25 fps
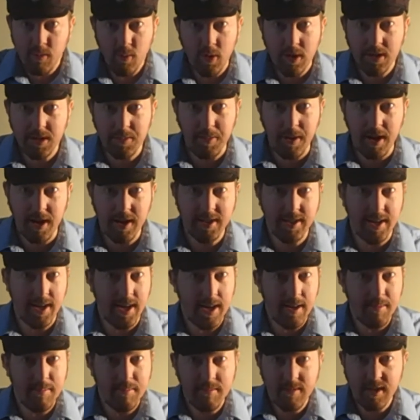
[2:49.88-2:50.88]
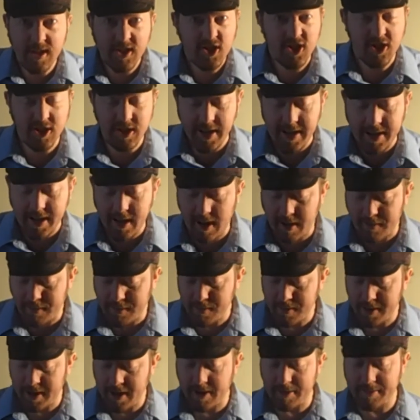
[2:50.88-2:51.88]
once upon a time, just take off from
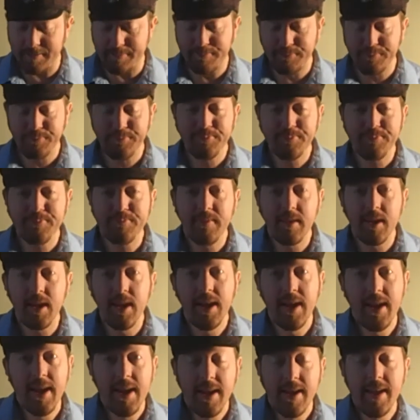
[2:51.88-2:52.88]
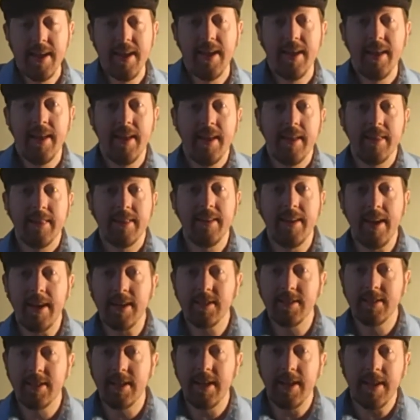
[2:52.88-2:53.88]
there. The
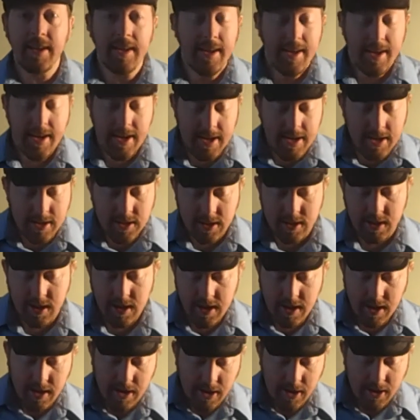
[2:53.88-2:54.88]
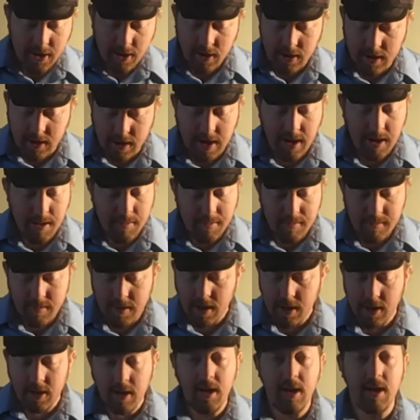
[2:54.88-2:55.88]
next thing is you come
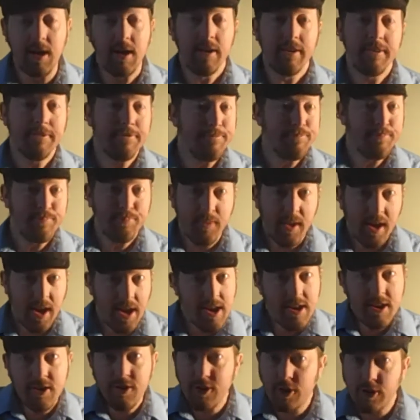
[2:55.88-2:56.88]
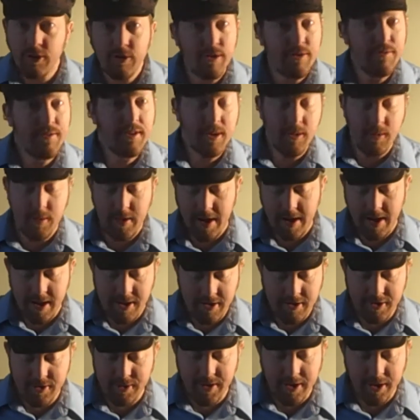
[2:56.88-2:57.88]
along and you're grooving away, you're
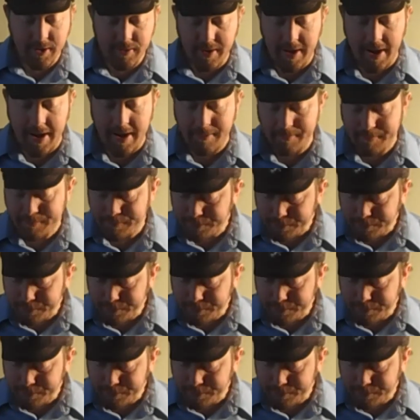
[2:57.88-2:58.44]
doing great,